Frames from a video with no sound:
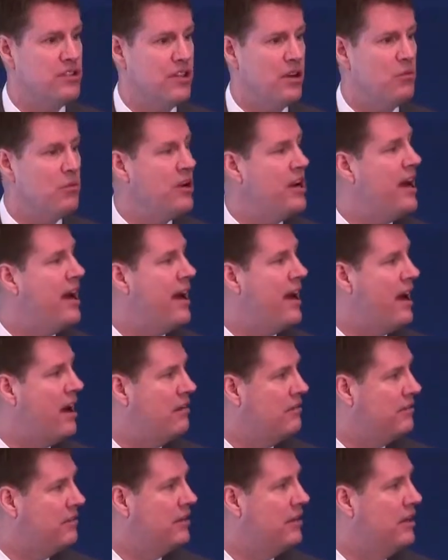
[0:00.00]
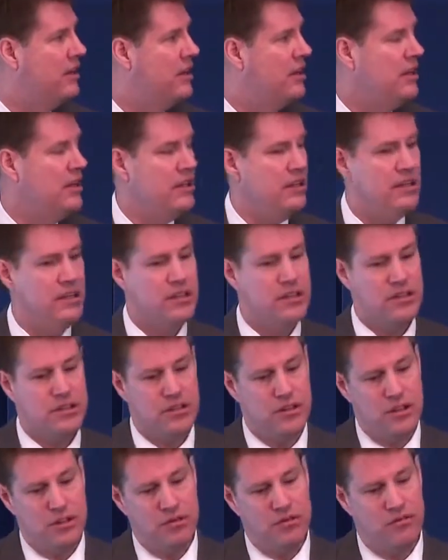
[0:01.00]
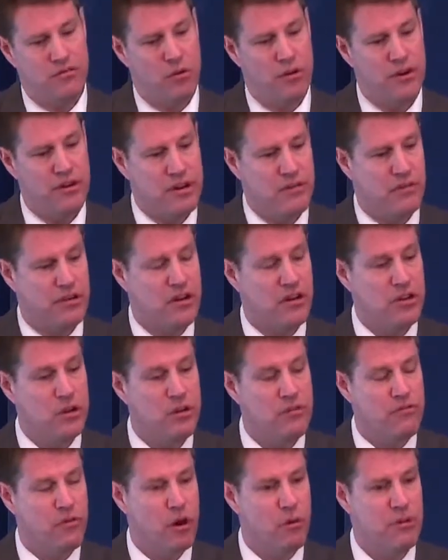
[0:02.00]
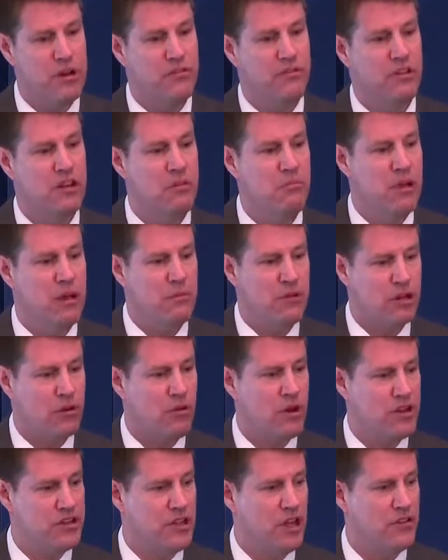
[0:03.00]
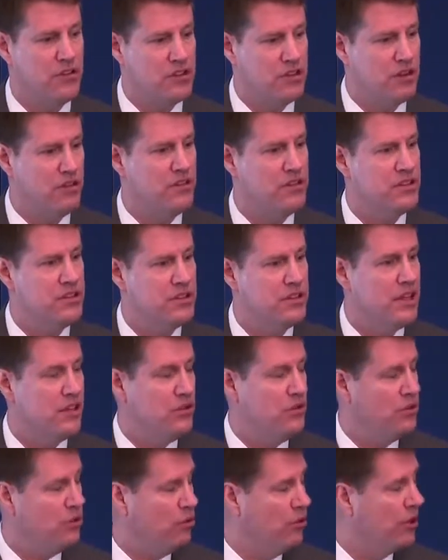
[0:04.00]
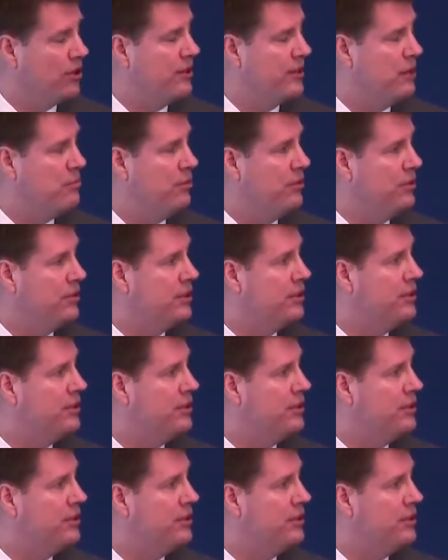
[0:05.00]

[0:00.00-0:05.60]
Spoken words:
that we have is the uniformity of commitment across all the services that do their work in that building.